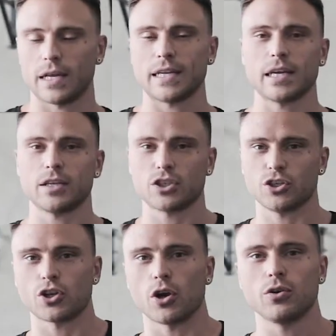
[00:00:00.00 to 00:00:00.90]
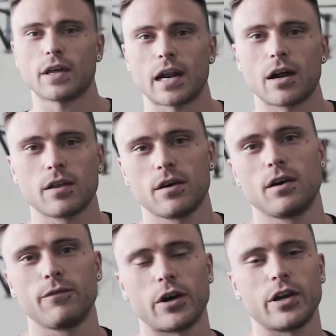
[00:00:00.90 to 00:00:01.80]
I didn't get to show you that
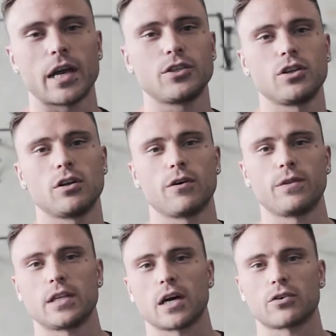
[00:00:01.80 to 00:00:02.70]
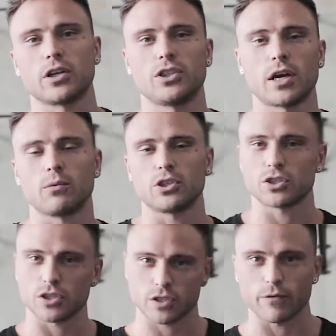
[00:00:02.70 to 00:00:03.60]
other variation of the tuck crunch yet, which
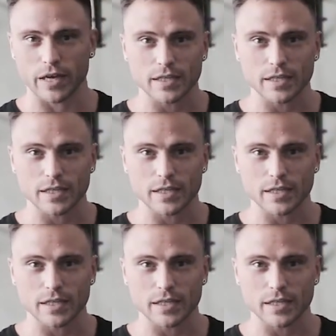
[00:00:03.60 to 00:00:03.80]
is just the V